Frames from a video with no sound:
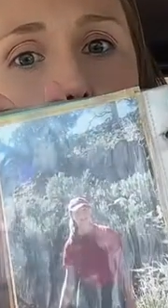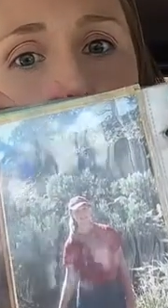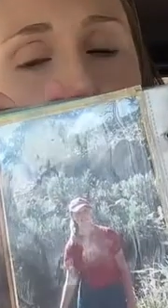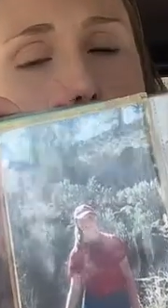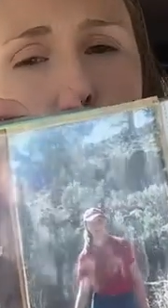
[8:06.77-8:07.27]

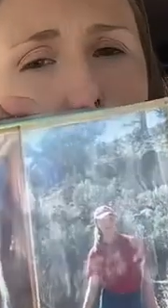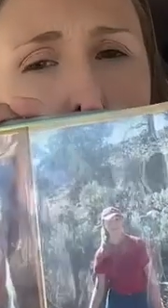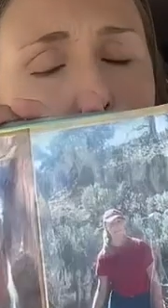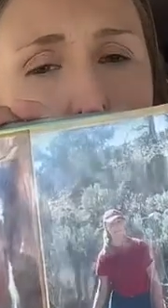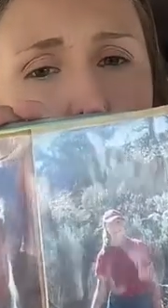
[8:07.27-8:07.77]

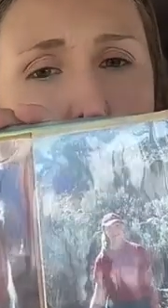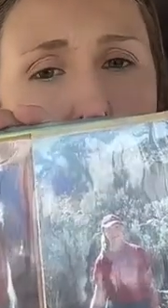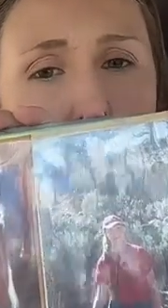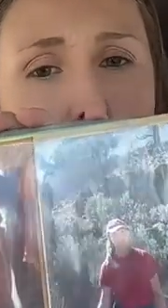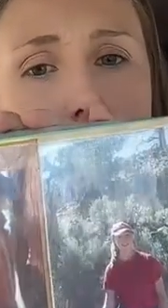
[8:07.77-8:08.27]
Couldn't wear
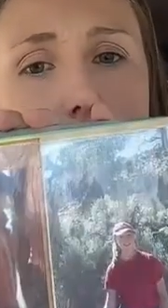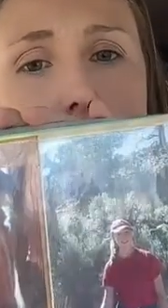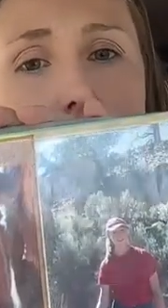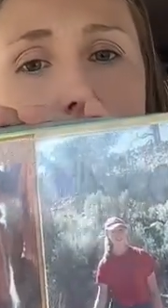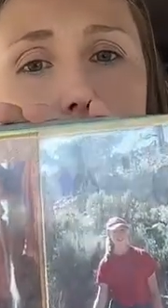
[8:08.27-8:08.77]
female pants,
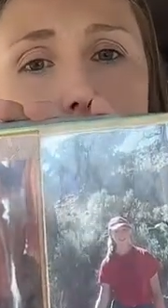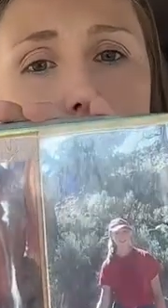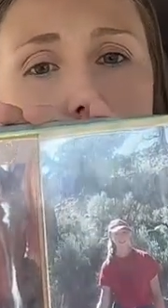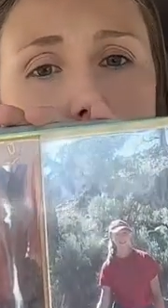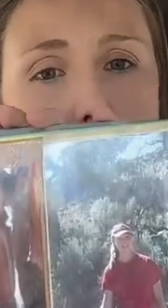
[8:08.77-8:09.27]
and
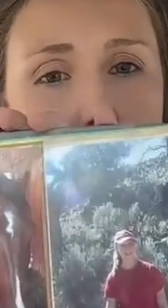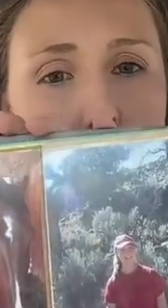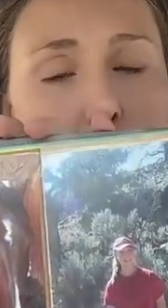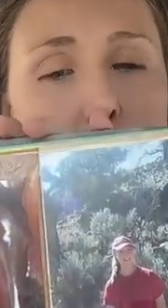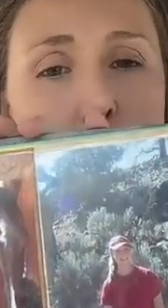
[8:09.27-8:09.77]
boots
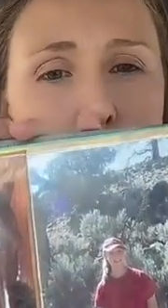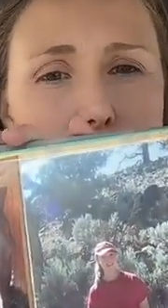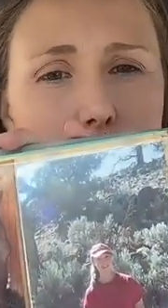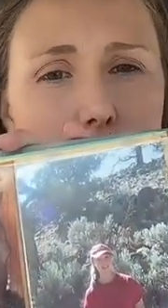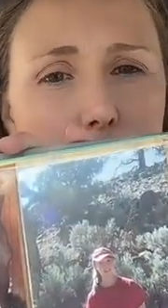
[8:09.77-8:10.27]
and
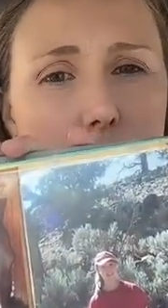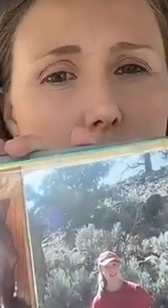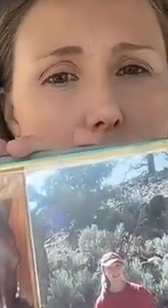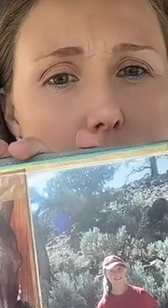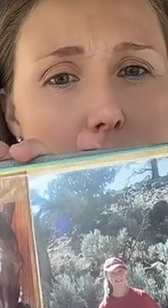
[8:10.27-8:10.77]
red
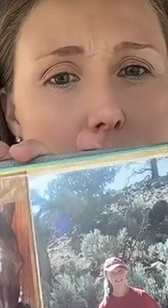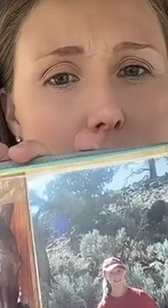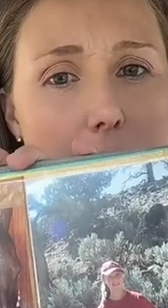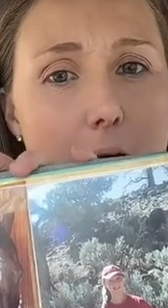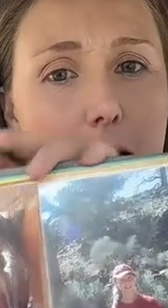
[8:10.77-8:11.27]
shirt and
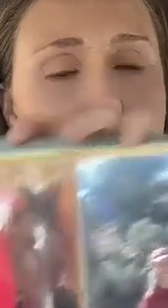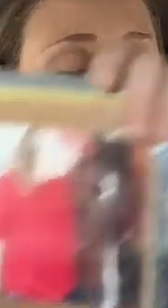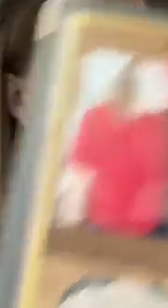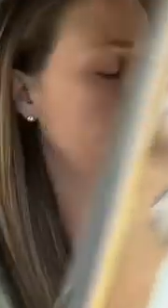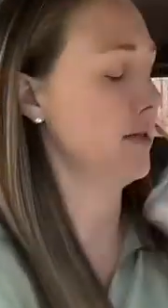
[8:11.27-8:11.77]
a hat
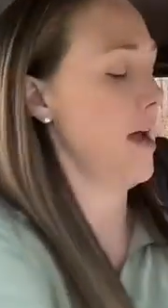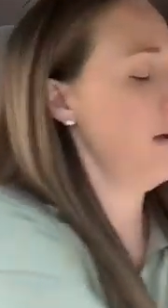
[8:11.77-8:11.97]
every single day